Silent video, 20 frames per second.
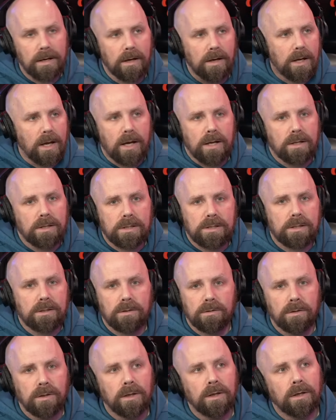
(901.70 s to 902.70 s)
it, it's
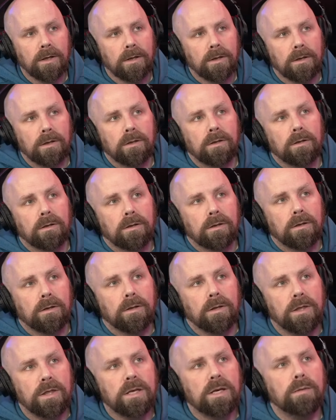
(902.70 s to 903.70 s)

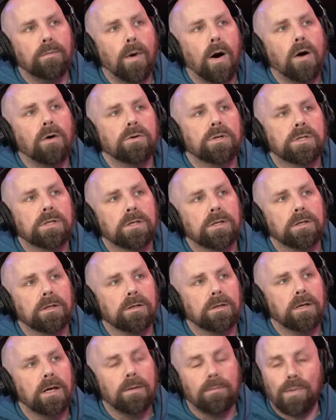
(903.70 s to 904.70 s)
the most
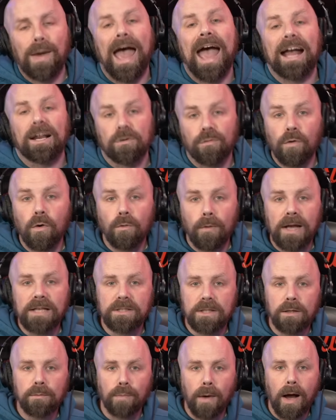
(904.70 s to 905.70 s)
impactful
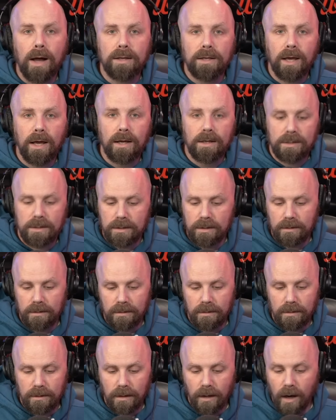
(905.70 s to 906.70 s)
wrestling podcast
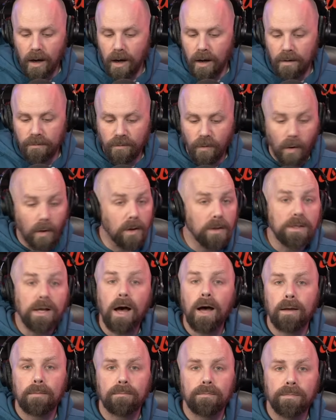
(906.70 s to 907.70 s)
of all
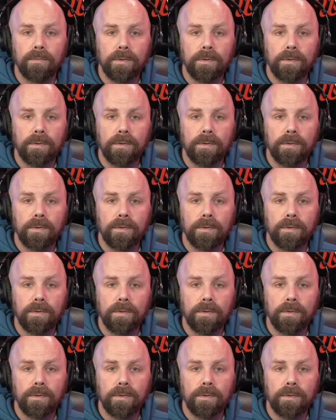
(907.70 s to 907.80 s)
time.